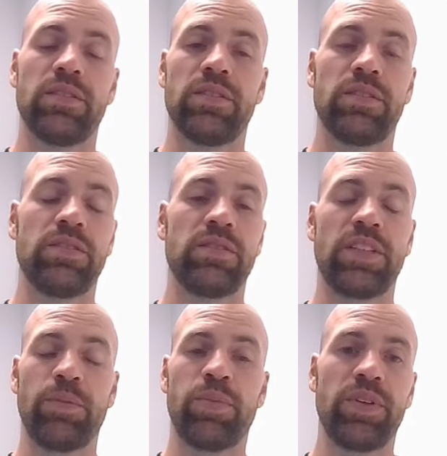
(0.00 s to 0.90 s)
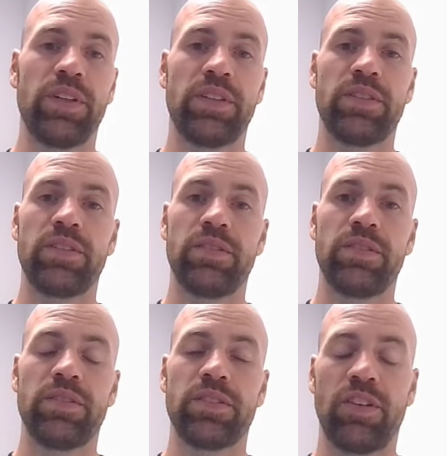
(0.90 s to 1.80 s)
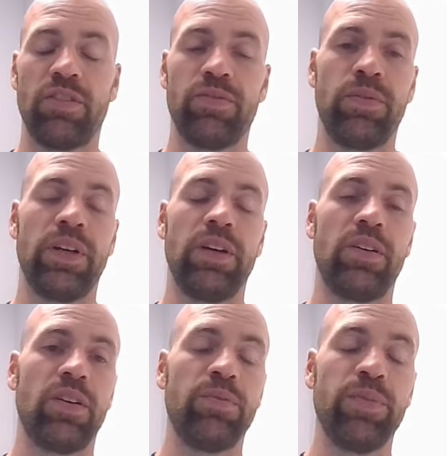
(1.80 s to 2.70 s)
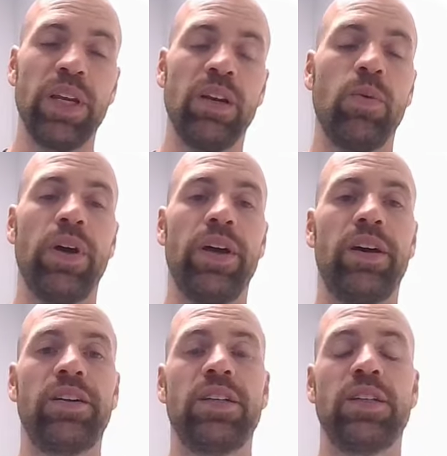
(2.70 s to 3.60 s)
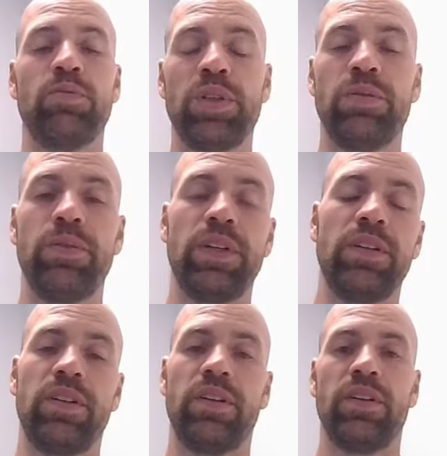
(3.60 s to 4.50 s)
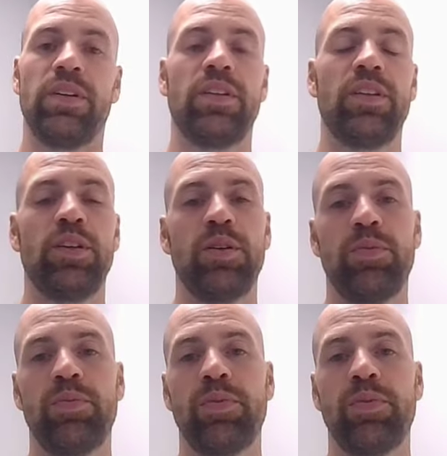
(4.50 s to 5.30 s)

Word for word: uh, separate software or middleware between the